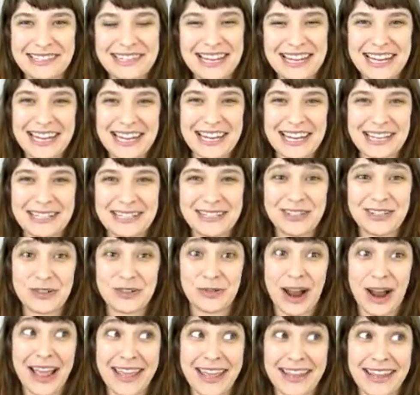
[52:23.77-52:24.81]
Nick is
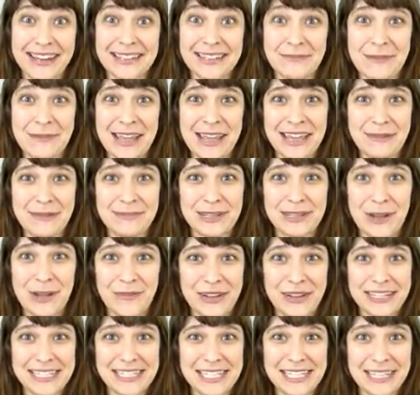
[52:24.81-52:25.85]
trying to make himself
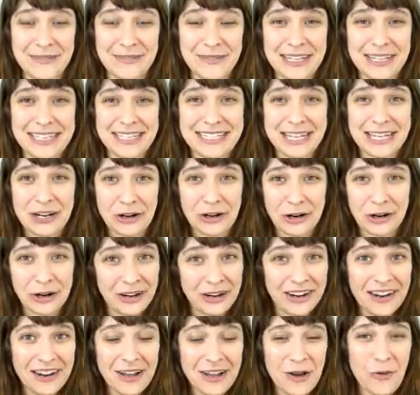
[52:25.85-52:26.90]
a TV
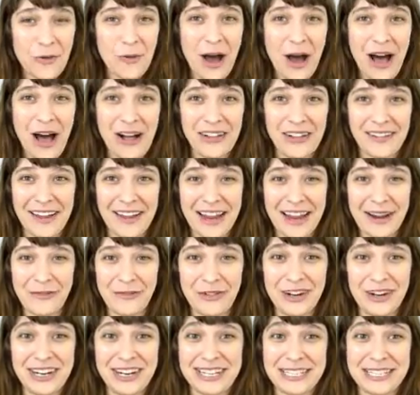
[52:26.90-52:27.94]
dinner while
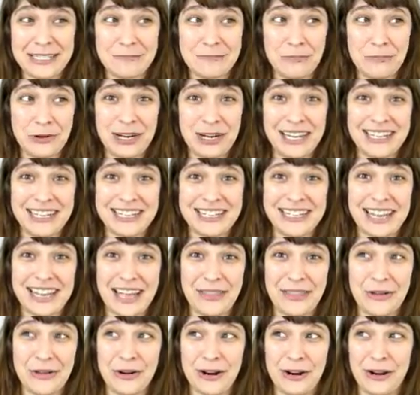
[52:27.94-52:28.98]
Avery is putting
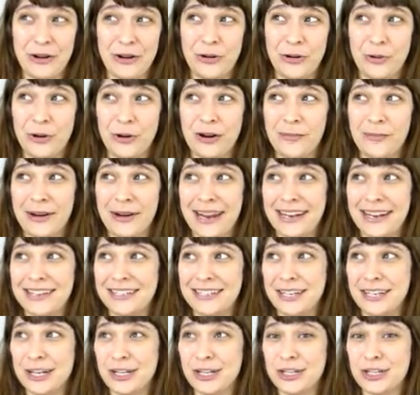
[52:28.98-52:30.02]
together a gourmet
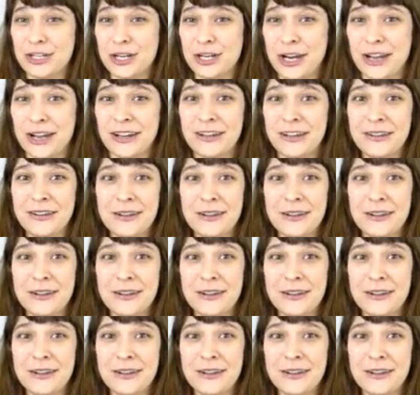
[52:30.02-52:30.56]
dish uh,